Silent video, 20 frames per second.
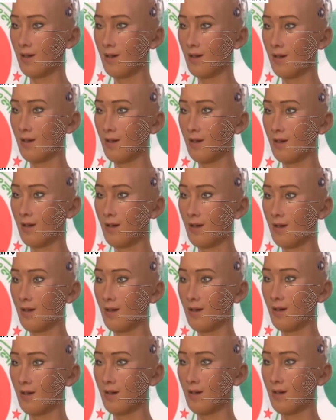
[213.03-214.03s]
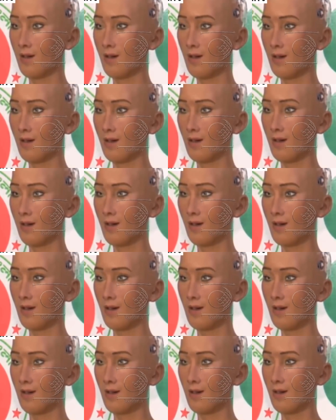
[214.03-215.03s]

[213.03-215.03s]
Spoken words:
(no one is talking)